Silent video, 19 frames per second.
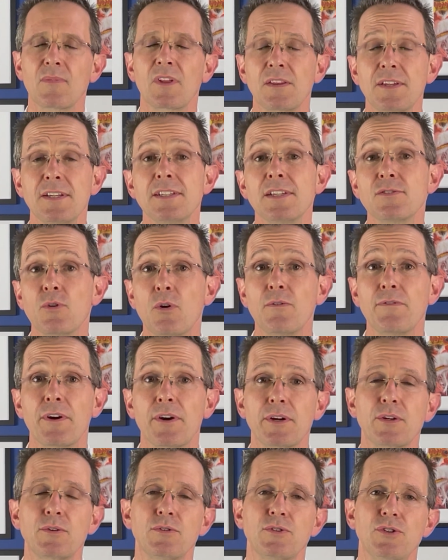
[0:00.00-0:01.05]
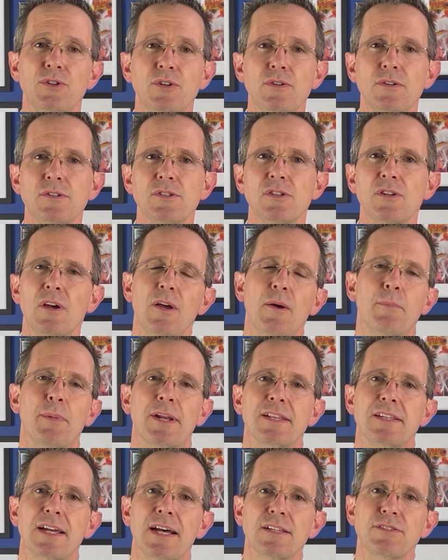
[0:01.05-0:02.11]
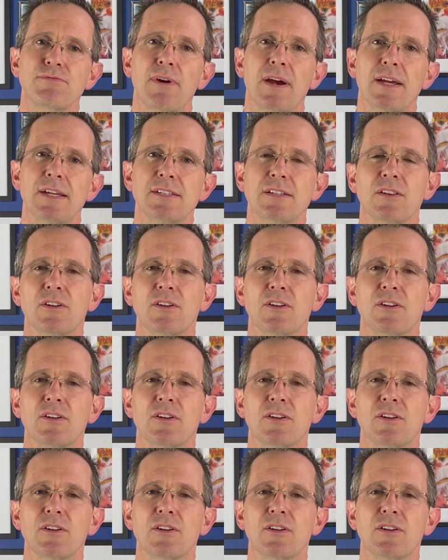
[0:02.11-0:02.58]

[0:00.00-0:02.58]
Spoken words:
This is all very good news, but it does raise